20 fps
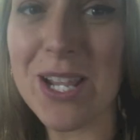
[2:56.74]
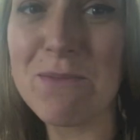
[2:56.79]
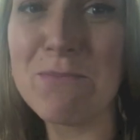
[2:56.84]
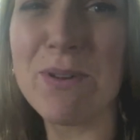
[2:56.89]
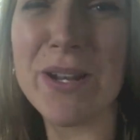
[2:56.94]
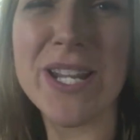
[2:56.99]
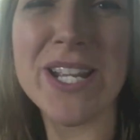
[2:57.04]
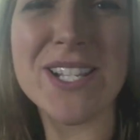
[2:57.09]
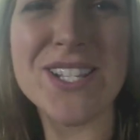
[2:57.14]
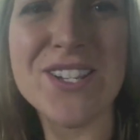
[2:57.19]

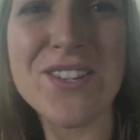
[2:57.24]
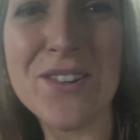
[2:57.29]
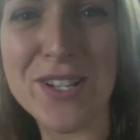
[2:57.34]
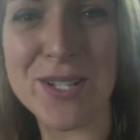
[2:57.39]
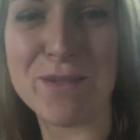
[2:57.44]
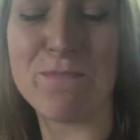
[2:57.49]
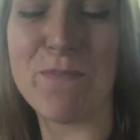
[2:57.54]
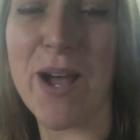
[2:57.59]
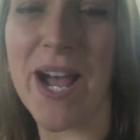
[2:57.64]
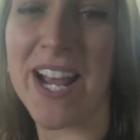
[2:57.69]
but it's not
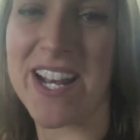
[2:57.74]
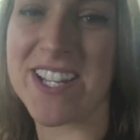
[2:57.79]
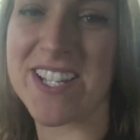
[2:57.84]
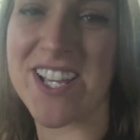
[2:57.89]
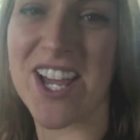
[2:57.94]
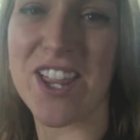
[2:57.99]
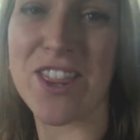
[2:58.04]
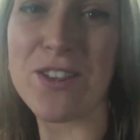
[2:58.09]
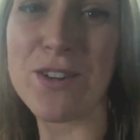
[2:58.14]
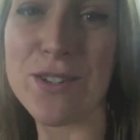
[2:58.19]
as bad as
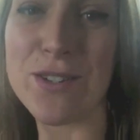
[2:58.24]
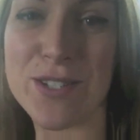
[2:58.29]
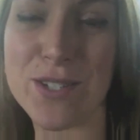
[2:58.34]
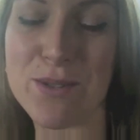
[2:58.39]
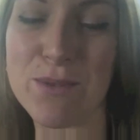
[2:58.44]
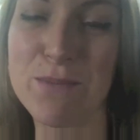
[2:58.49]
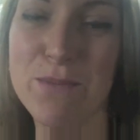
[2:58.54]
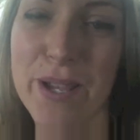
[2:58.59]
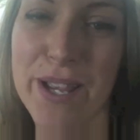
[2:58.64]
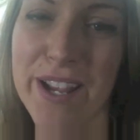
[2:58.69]
I thought it
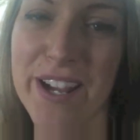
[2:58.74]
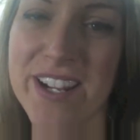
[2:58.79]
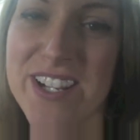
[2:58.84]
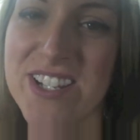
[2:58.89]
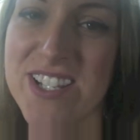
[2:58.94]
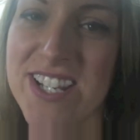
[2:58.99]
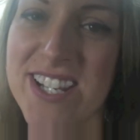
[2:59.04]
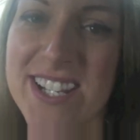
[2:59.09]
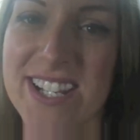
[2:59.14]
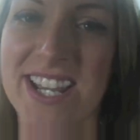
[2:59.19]
would be. I
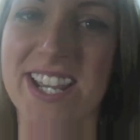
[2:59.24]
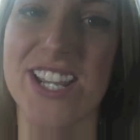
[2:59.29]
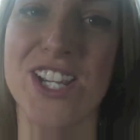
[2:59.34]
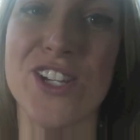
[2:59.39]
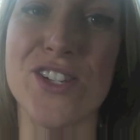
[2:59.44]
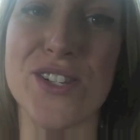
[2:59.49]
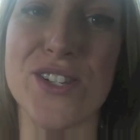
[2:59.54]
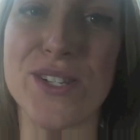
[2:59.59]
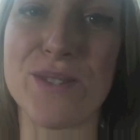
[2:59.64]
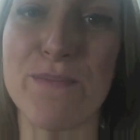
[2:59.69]
just need to get
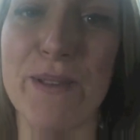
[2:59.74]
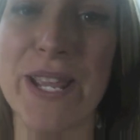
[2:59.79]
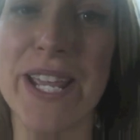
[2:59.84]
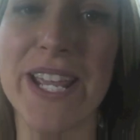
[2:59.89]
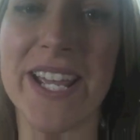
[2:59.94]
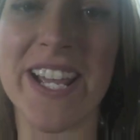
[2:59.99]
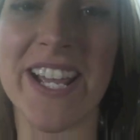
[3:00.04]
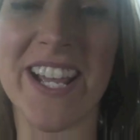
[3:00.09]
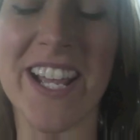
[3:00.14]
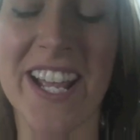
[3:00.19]
used to
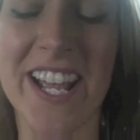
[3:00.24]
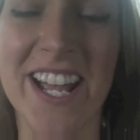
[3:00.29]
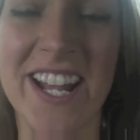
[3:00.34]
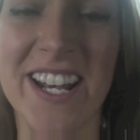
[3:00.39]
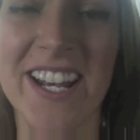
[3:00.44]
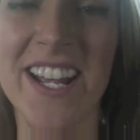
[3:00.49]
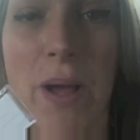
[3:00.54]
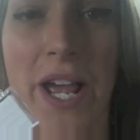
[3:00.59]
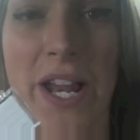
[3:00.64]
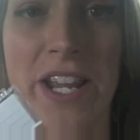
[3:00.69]
speaking
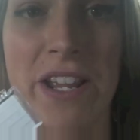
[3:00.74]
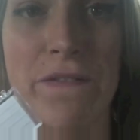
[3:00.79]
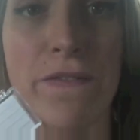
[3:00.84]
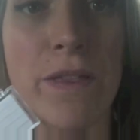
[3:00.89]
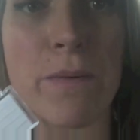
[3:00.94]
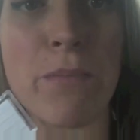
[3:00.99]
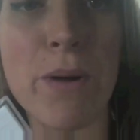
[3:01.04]
again. And if the